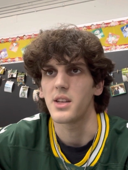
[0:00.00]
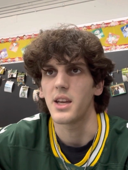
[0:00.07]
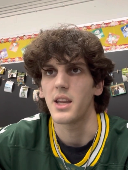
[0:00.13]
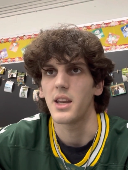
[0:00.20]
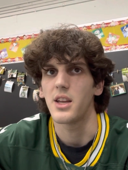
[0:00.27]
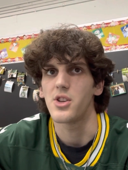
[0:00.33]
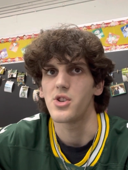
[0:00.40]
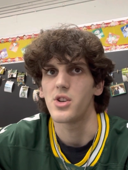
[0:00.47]

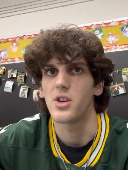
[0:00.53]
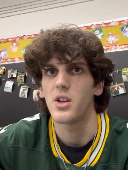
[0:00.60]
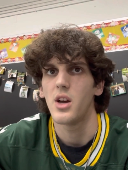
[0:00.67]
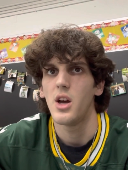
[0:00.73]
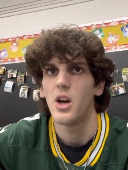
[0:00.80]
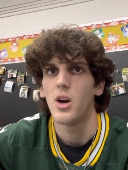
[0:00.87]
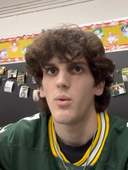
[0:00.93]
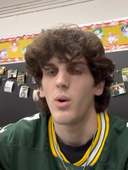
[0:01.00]
get injured
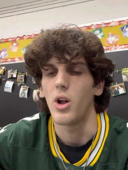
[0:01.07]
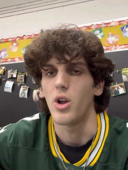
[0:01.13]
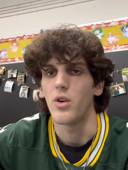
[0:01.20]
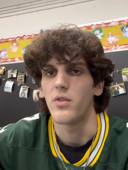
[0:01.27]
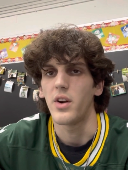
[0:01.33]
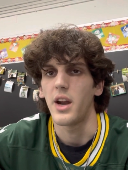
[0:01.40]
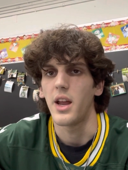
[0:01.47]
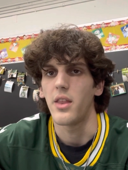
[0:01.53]
while
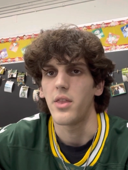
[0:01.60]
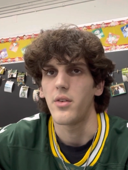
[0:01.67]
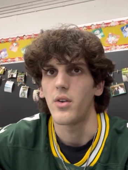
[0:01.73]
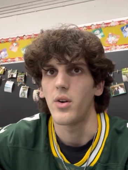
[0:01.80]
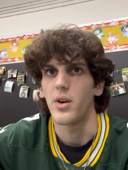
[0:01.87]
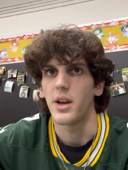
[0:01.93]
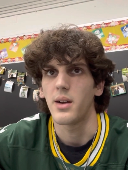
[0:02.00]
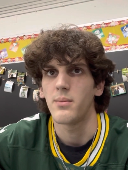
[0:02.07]
overhand
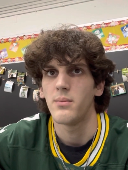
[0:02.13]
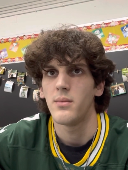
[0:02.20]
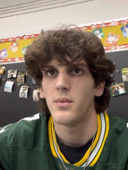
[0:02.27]
throwing.